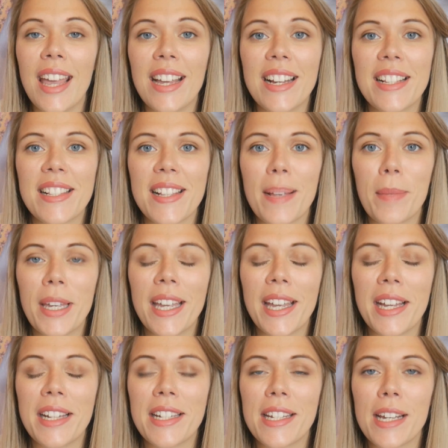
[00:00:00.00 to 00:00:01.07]
Hey guys, it's Amy
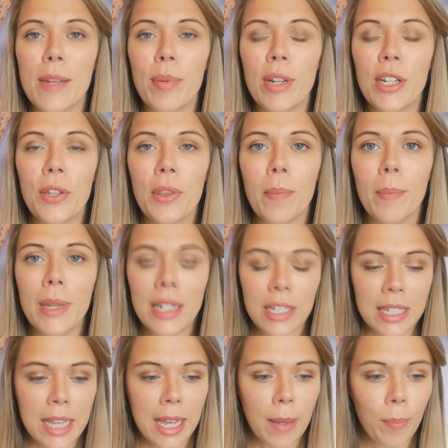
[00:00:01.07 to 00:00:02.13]
here, and today I bring you the
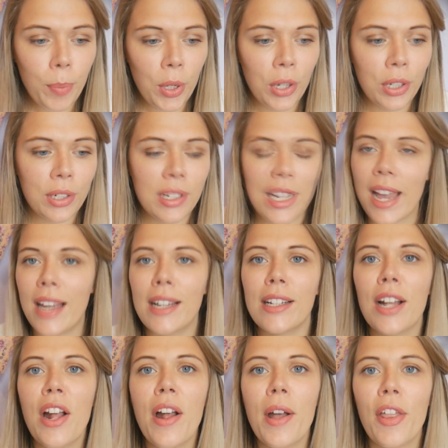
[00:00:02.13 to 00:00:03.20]
mid-year book
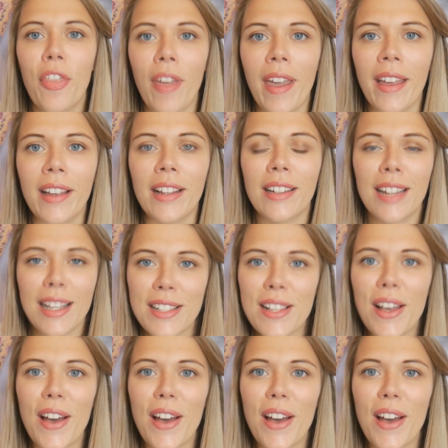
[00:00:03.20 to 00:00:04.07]
tag thing. Let's